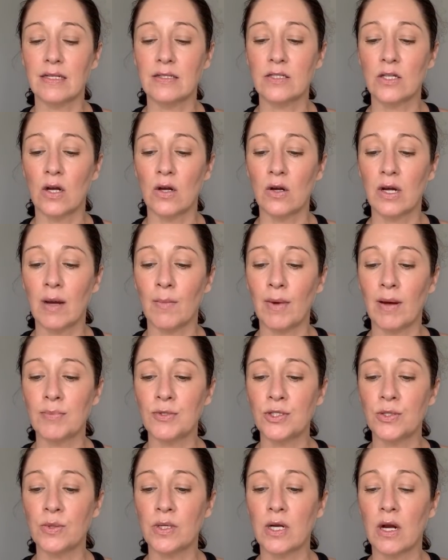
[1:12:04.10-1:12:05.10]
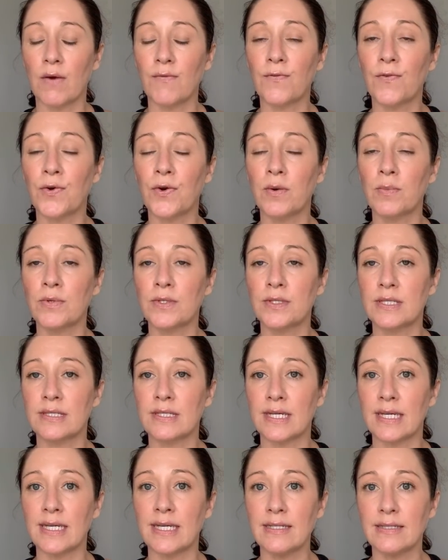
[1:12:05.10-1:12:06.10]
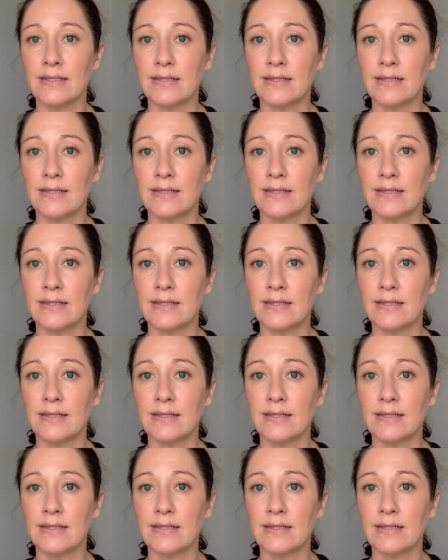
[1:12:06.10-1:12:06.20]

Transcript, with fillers: Come up to a comfortable seat.